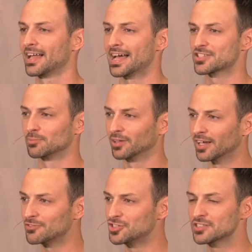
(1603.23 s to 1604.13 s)
Has the blood
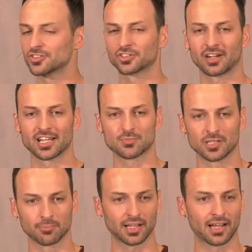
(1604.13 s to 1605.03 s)
of Jesus Christ been
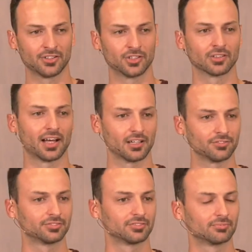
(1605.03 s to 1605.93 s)
applied to your
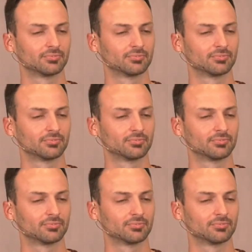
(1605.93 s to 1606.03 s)
life?